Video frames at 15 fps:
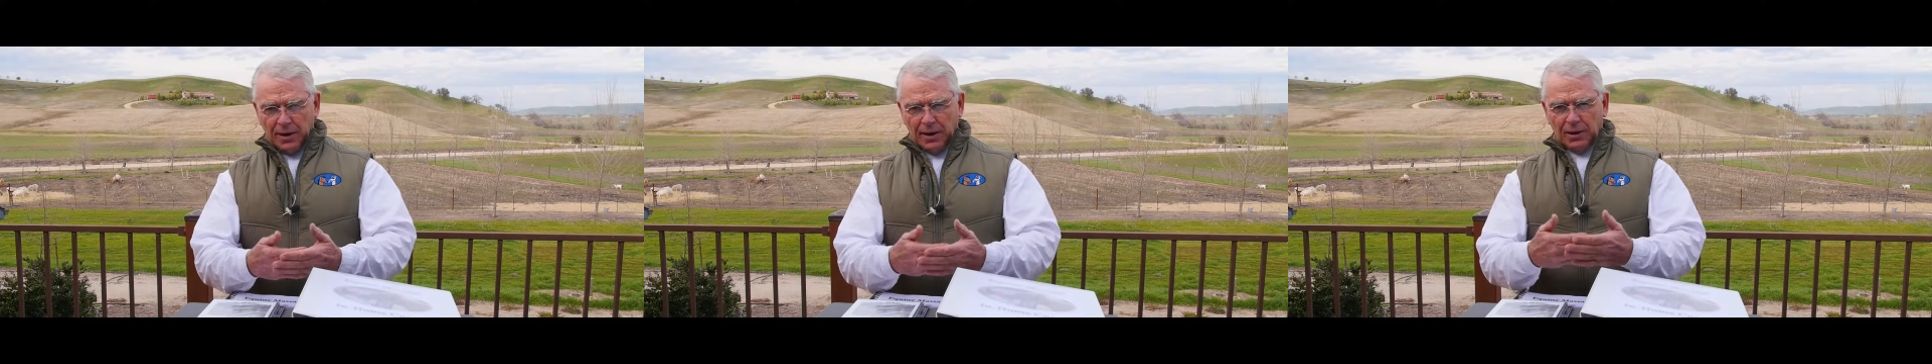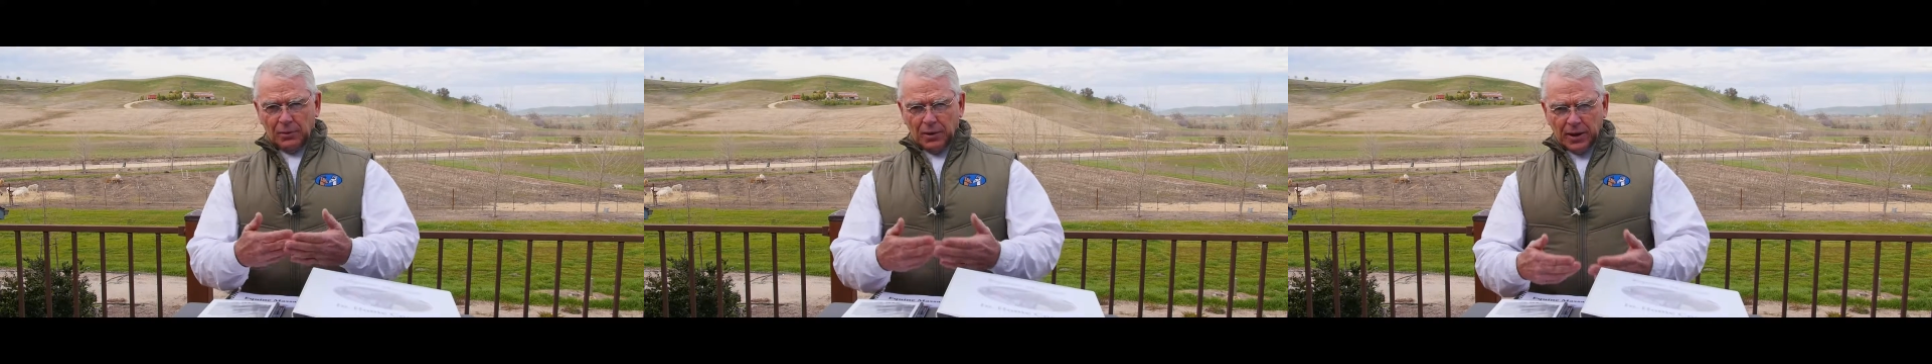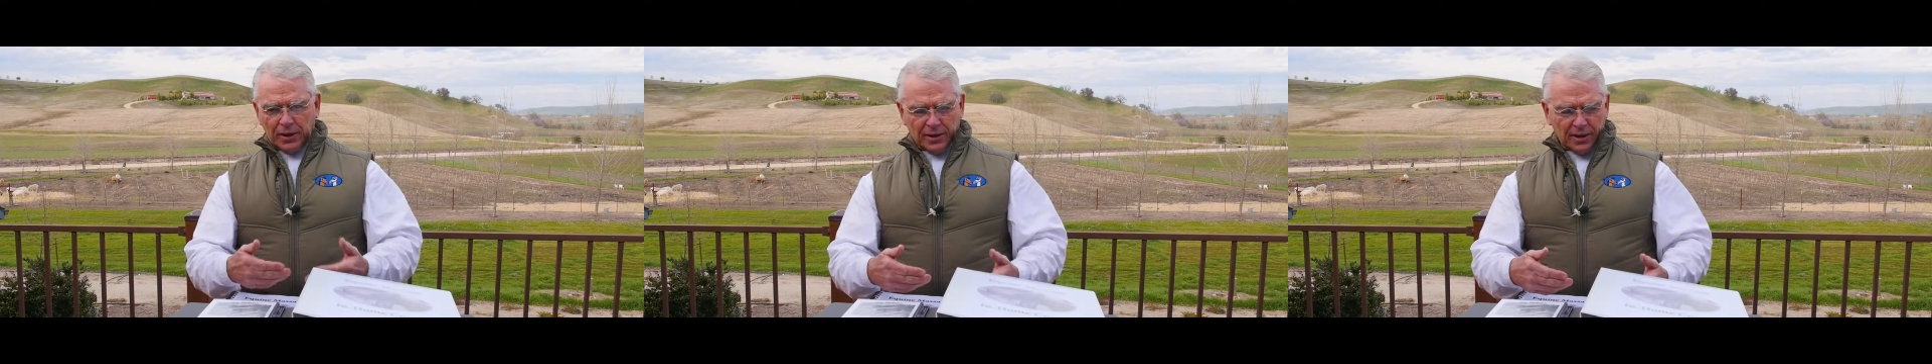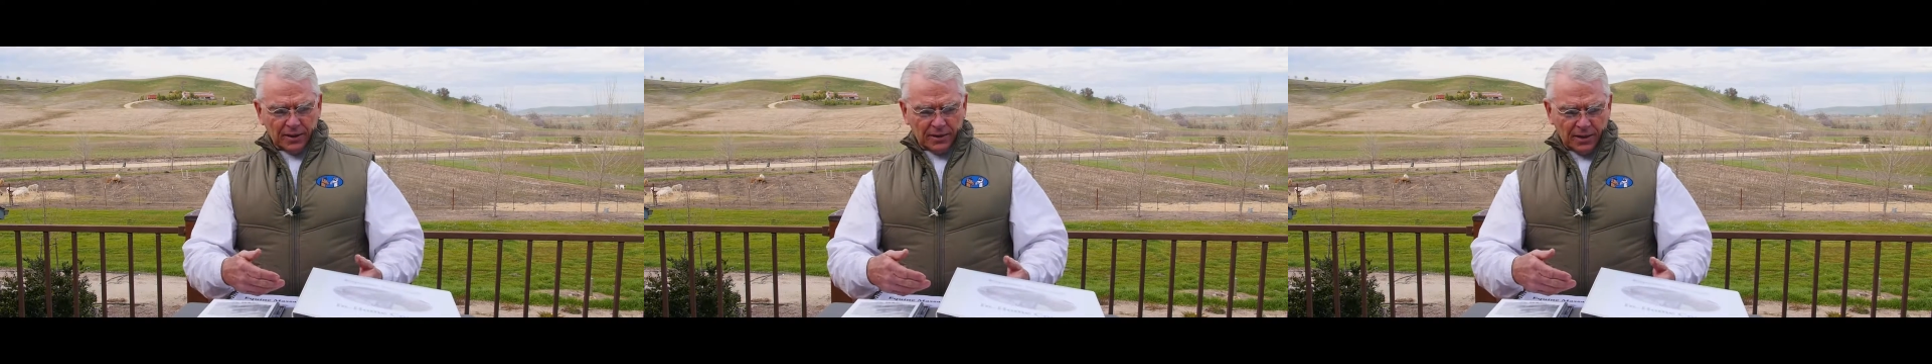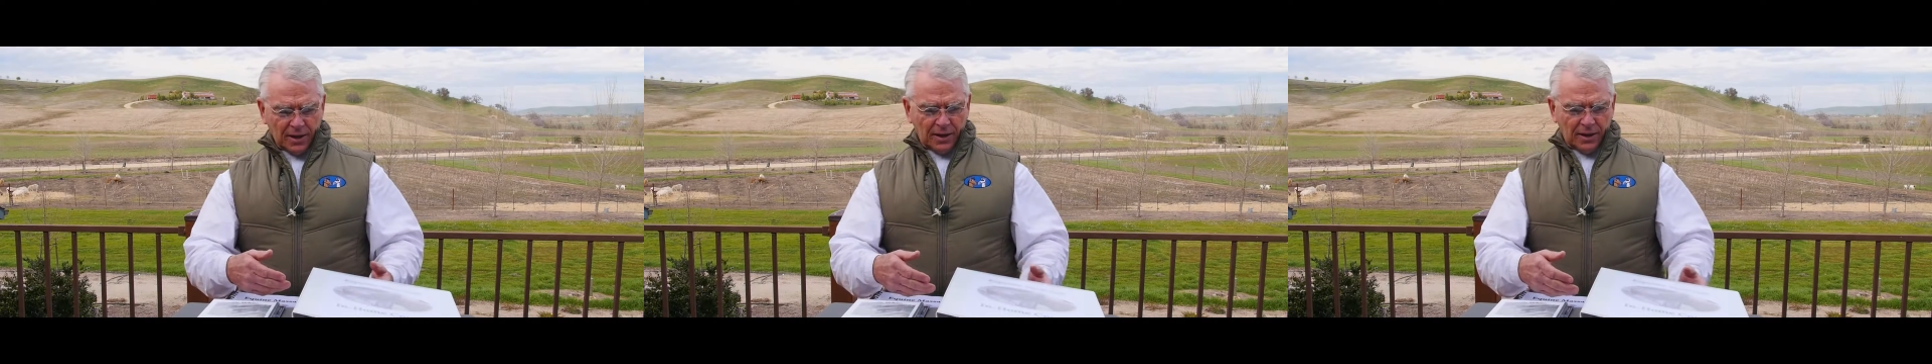And when I
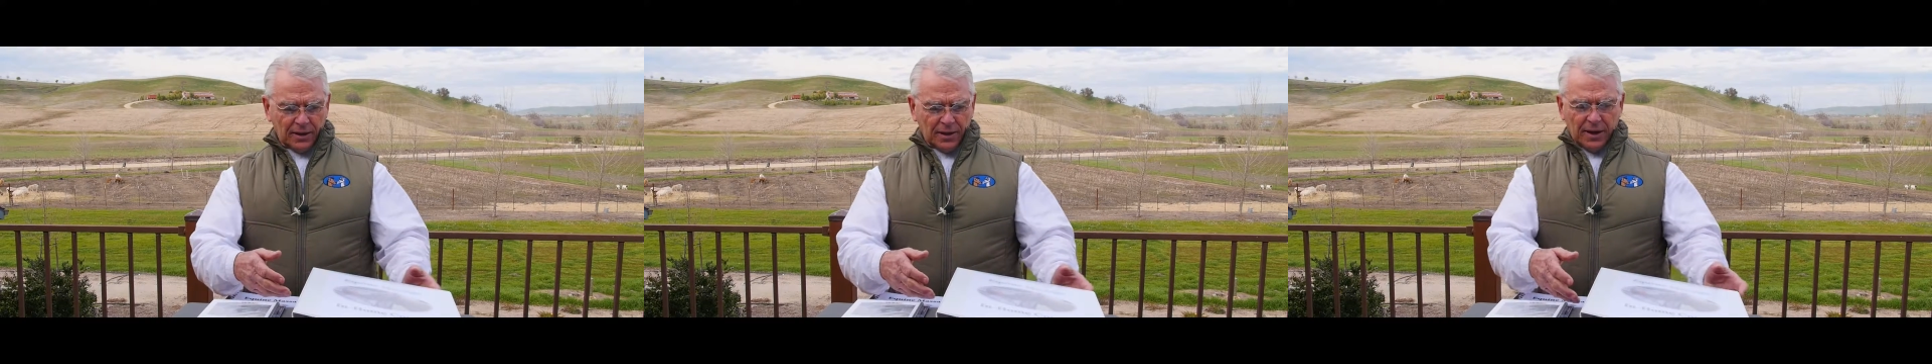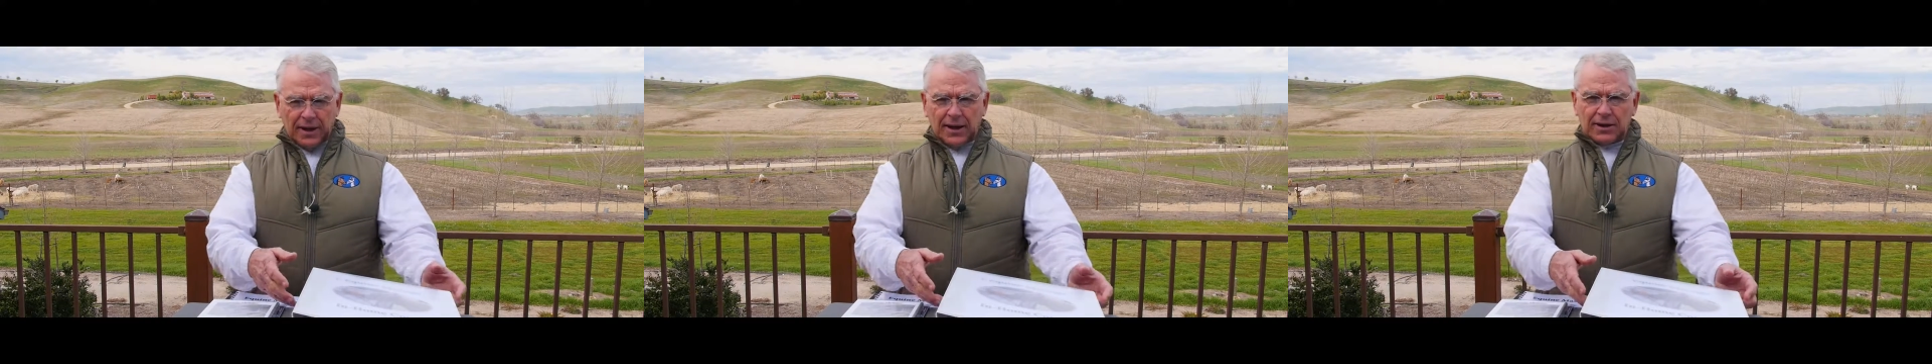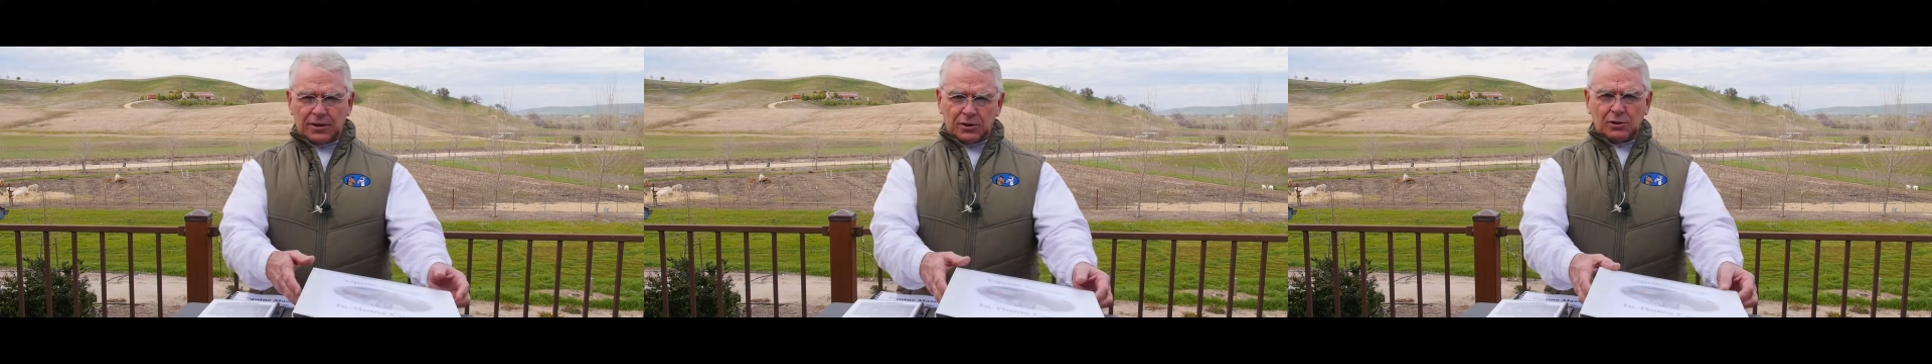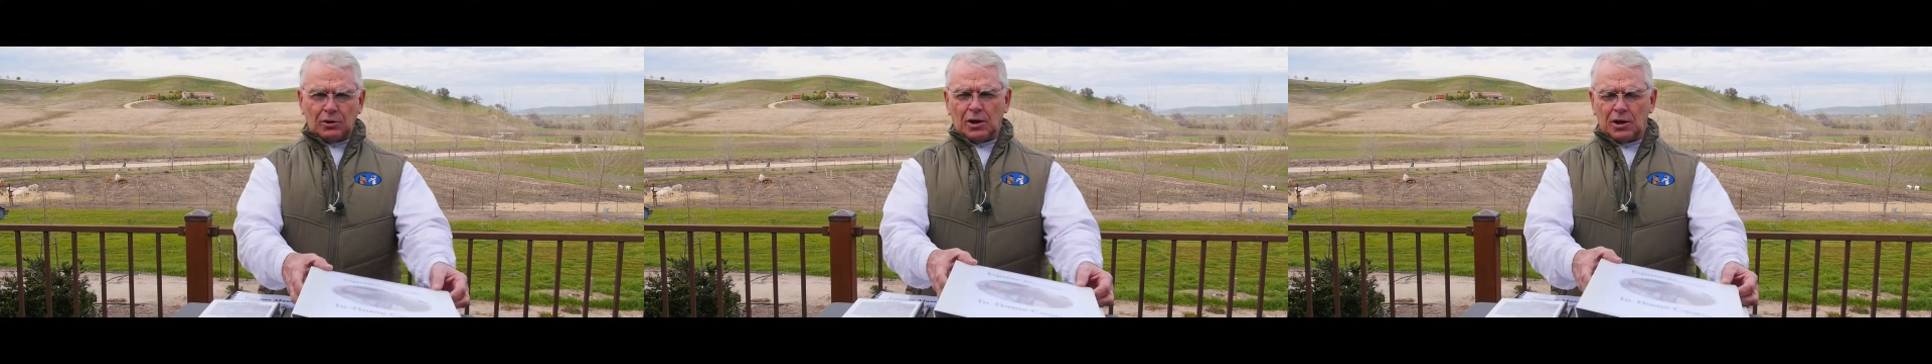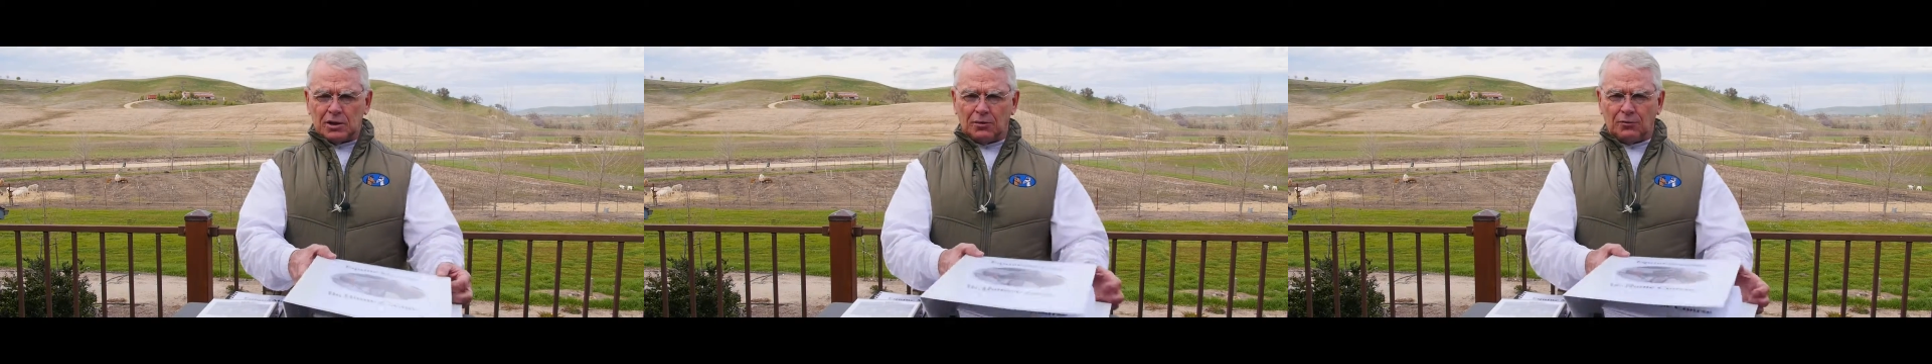got done, I had
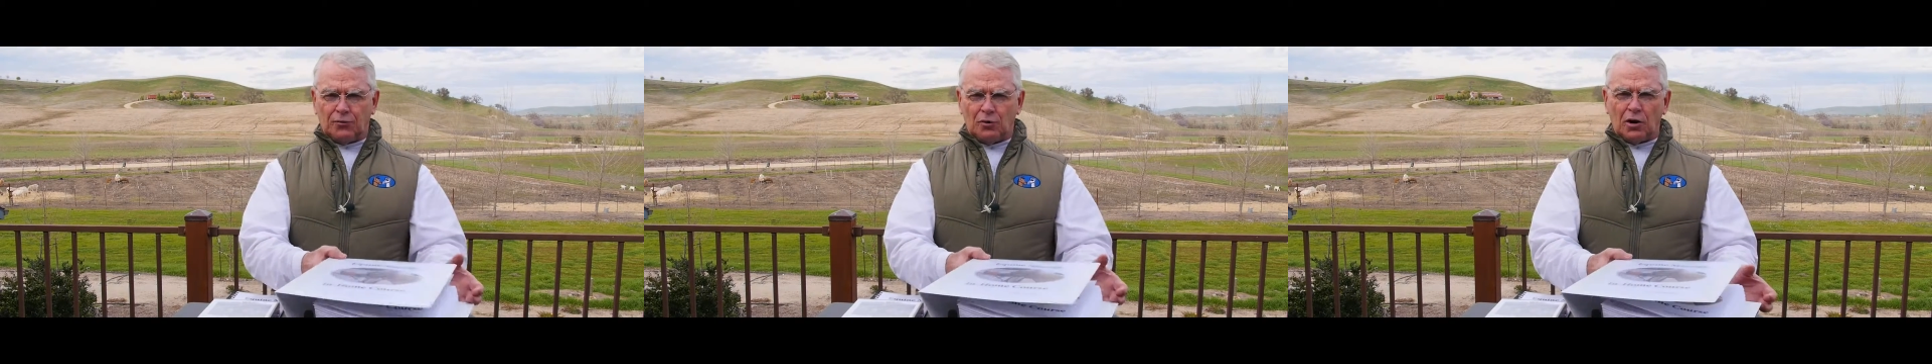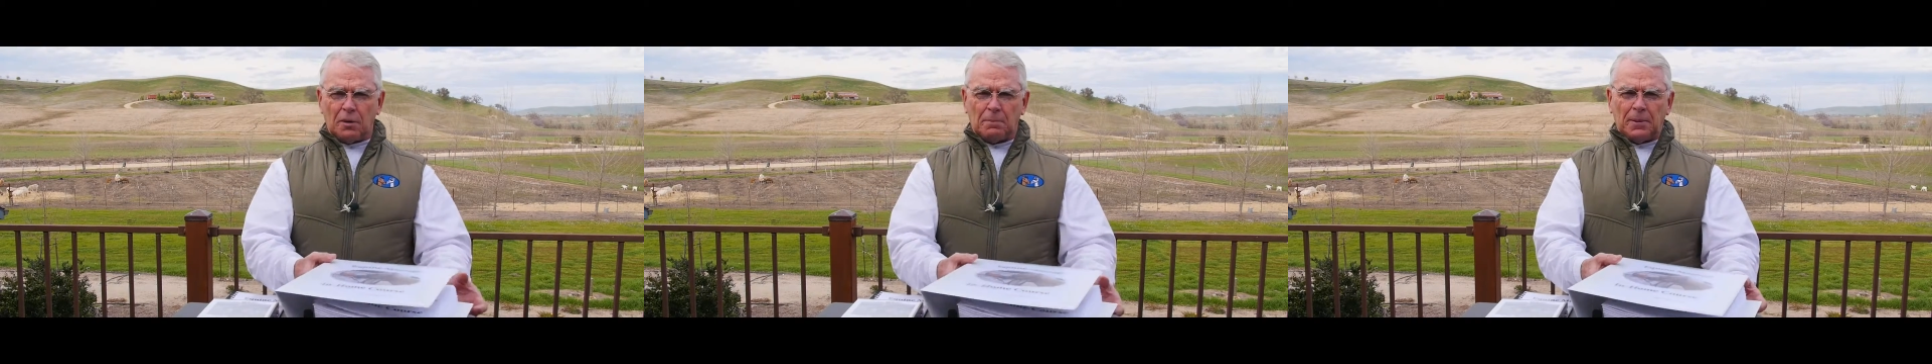240